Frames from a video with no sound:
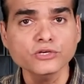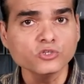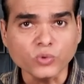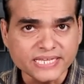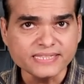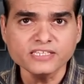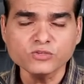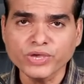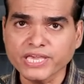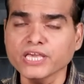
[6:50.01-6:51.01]
So in
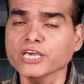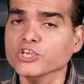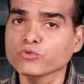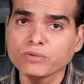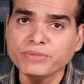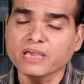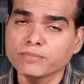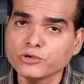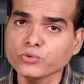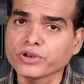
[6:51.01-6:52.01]
this way, you will be
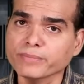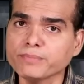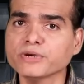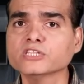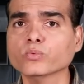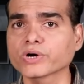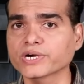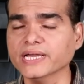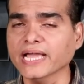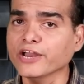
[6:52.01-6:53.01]
able to remember the word